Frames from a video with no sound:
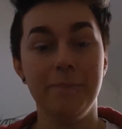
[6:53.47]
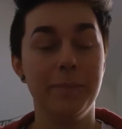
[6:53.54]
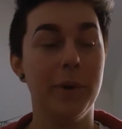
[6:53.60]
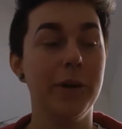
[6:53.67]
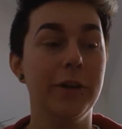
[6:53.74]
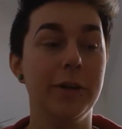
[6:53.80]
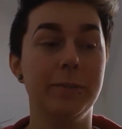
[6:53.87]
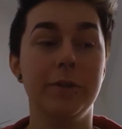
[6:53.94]

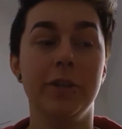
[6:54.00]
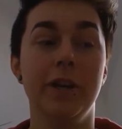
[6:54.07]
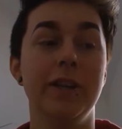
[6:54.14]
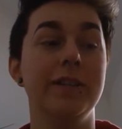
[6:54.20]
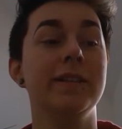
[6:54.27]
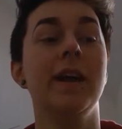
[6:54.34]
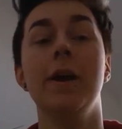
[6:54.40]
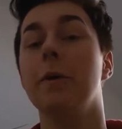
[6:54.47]
Button-up
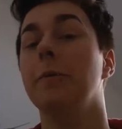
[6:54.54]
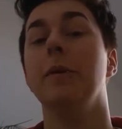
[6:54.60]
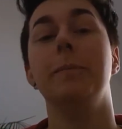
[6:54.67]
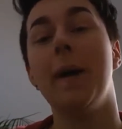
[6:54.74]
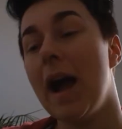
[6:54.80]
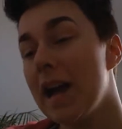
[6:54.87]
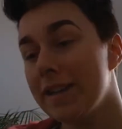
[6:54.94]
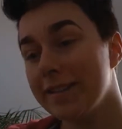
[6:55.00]
shirts with
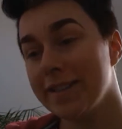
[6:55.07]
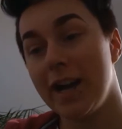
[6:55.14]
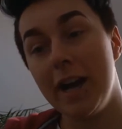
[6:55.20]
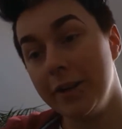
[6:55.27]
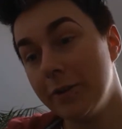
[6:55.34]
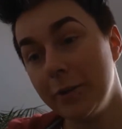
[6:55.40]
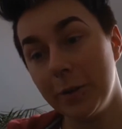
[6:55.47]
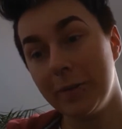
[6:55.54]
patterns,
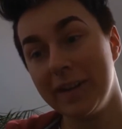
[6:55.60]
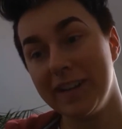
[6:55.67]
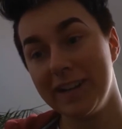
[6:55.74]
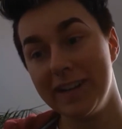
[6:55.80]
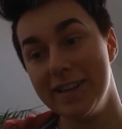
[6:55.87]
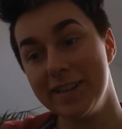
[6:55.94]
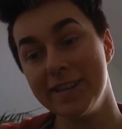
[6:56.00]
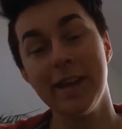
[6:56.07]
I don't know what it
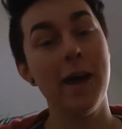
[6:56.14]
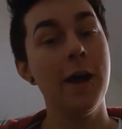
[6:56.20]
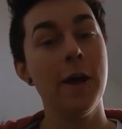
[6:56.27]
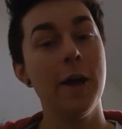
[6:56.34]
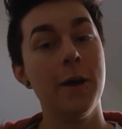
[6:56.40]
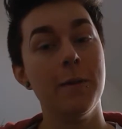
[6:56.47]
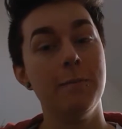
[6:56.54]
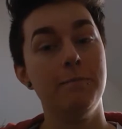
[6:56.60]
is,
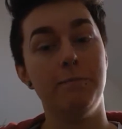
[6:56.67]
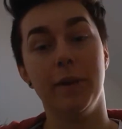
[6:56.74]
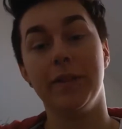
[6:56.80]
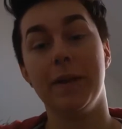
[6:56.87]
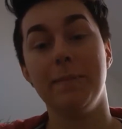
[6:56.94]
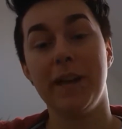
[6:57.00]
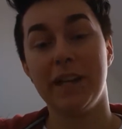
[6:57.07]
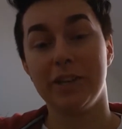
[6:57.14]
but
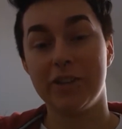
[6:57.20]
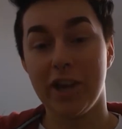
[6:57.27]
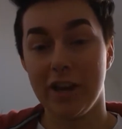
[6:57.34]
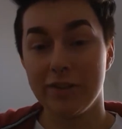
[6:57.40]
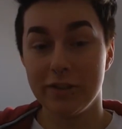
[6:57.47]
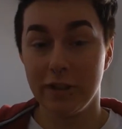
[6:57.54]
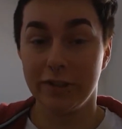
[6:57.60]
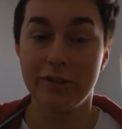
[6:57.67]
they make your
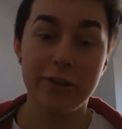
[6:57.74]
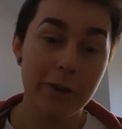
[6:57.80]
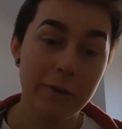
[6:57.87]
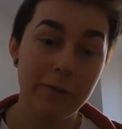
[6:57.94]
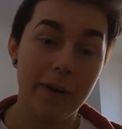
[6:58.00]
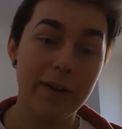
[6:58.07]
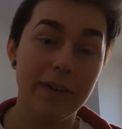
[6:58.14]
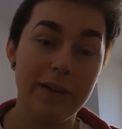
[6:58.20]
chest look so
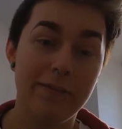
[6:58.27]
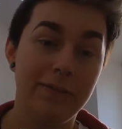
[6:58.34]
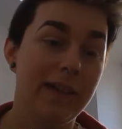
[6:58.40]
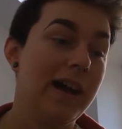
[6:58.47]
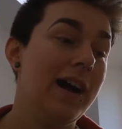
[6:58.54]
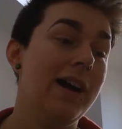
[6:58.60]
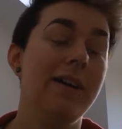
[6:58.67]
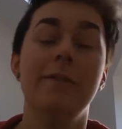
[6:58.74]
very
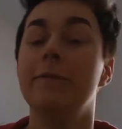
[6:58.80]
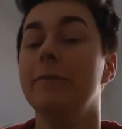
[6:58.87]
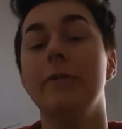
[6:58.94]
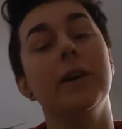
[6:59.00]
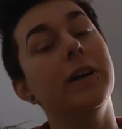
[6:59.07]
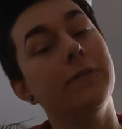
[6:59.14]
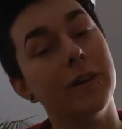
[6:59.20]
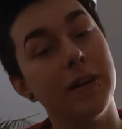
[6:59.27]
flat,
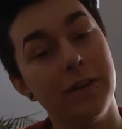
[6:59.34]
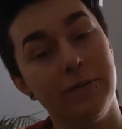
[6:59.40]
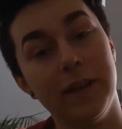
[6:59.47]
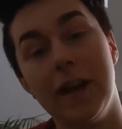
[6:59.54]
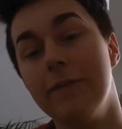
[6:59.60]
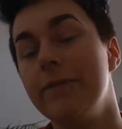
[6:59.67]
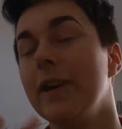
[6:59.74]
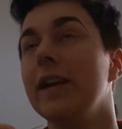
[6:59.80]
very
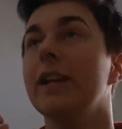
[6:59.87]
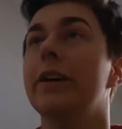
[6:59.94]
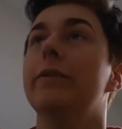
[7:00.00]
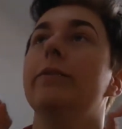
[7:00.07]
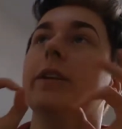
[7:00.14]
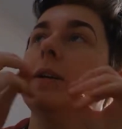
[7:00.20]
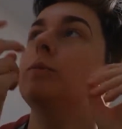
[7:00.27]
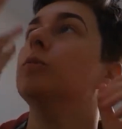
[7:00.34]
flat, very
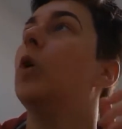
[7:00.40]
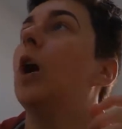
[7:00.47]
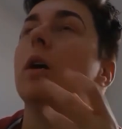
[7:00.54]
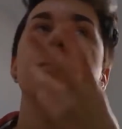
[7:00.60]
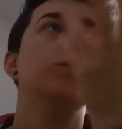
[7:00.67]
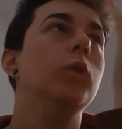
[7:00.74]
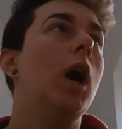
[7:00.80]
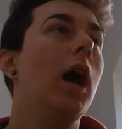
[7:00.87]
lovely. Mwah,
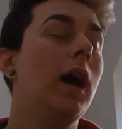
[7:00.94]
mwah.